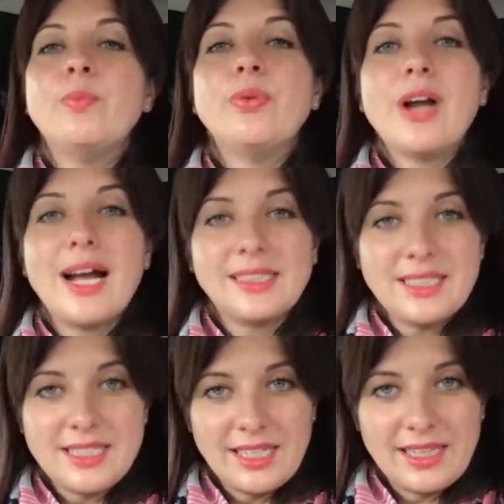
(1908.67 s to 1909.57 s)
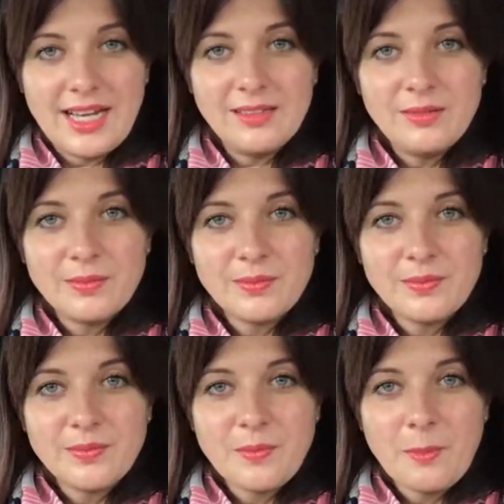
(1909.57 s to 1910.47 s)
practicing that,
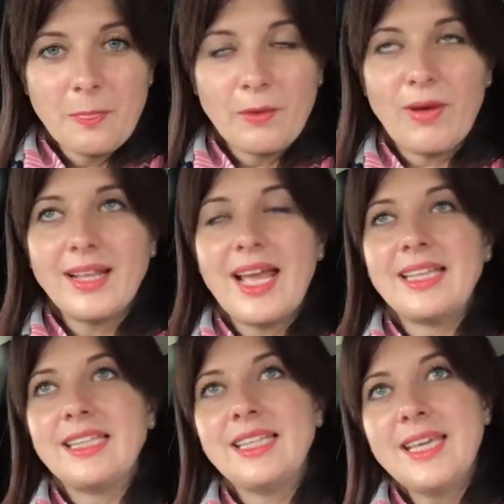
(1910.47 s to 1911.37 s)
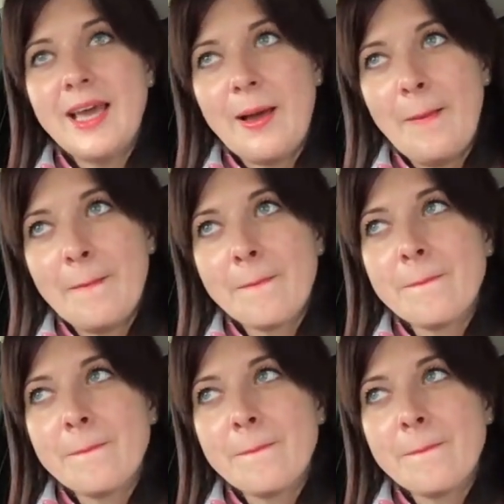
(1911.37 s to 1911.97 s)
right? And here,